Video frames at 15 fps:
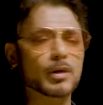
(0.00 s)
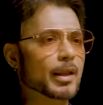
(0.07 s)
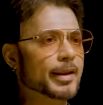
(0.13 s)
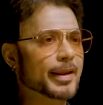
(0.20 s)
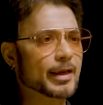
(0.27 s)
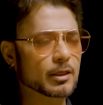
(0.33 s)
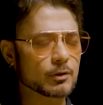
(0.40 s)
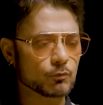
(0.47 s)
So, yeah,
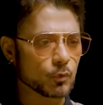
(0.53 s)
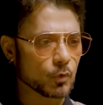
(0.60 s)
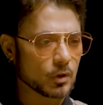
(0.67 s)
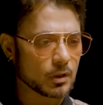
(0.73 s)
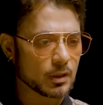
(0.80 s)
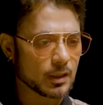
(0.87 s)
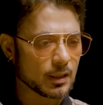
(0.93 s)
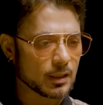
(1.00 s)
ek wo
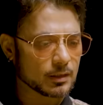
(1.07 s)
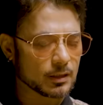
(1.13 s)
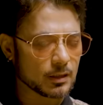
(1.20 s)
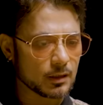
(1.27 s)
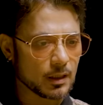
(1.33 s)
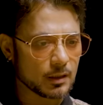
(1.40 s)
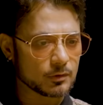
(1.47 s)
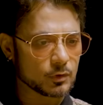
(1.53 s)
kar
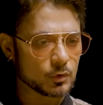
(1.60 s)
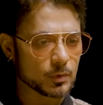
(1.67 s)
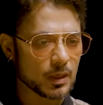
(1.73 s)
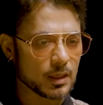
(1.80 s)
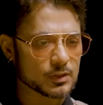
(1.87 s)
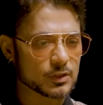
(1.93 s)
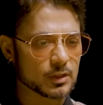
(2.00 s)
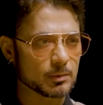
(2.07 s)
lete. You were
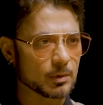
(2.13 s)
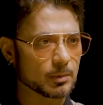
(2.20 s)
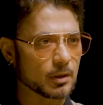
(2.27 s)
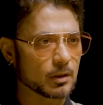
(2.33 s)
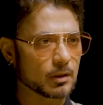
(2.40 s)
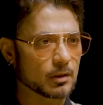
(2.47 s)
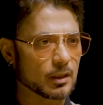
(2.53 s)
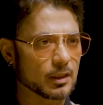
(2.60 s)
asking me
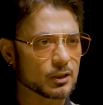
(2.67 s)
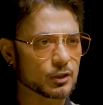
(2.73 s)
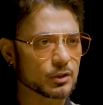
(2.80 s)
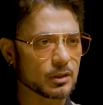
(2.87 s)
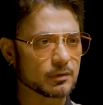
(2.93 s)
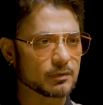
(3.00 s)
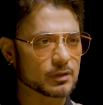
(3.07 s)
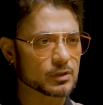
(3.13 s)
about
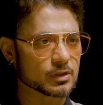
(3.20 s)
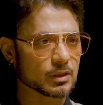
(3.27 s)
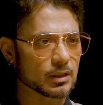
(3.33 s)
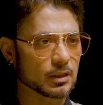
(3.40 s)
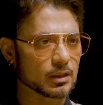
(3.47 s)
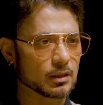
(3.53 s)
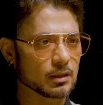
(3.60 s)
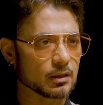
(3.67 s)
angel
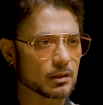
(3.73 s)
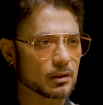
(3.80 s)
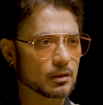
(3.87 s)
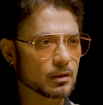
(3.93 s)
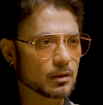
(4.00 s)
investing and